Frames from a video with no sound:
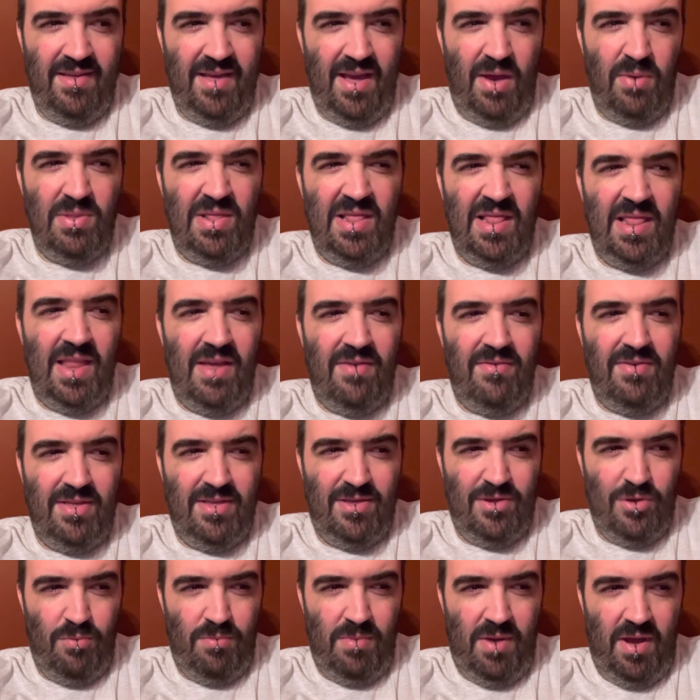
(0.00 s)
I would love it
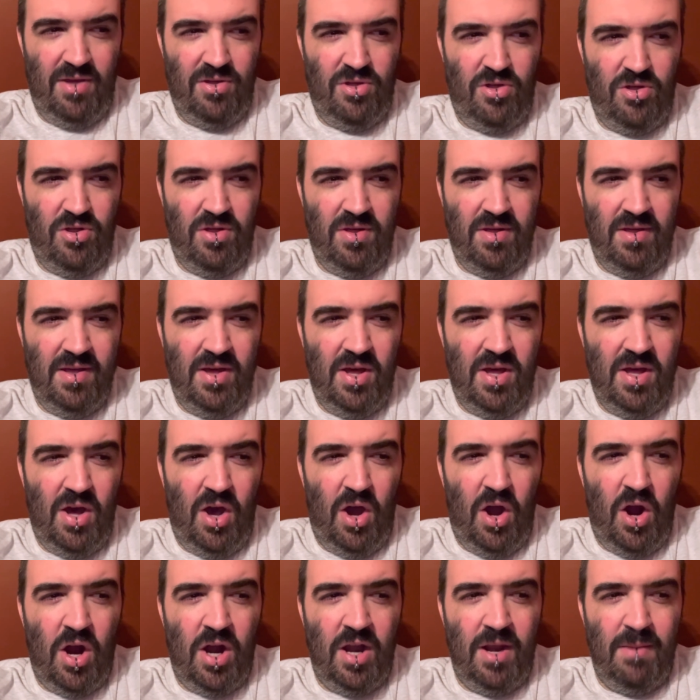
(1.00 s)
so much.
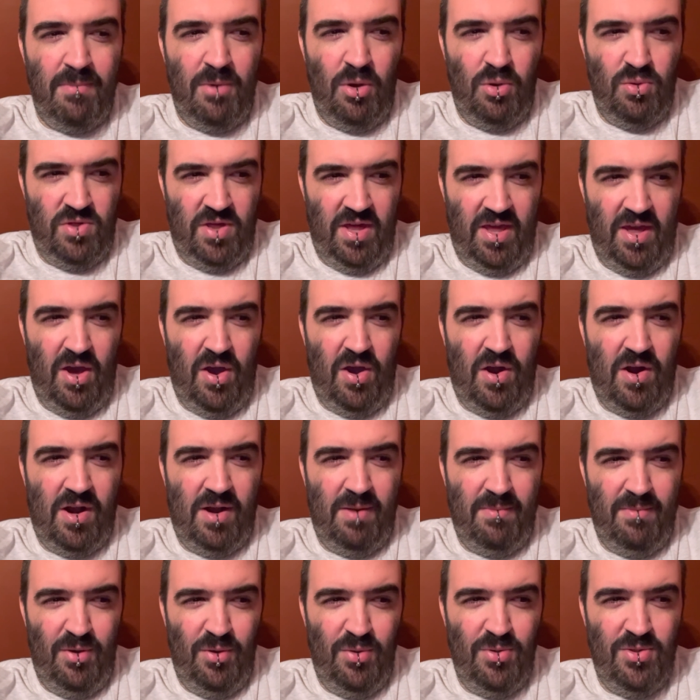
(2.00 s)
Heart emoji, heart
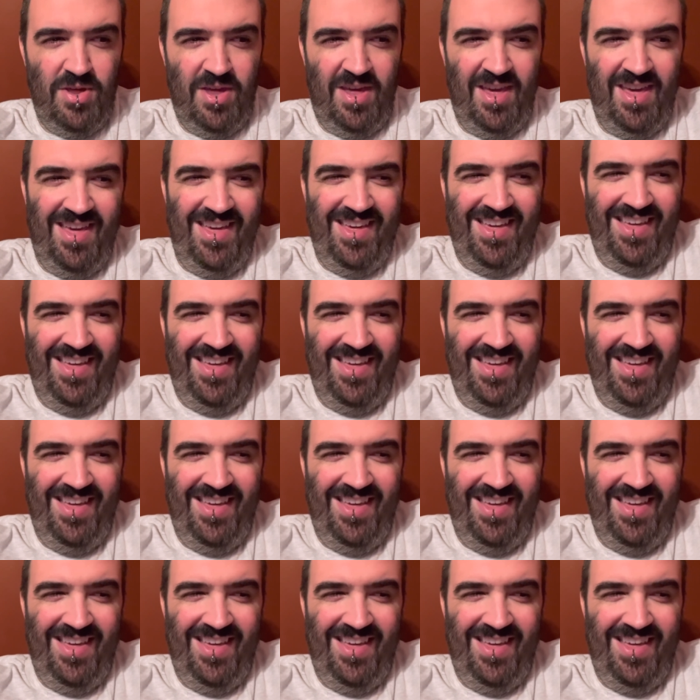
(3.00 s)
emoji.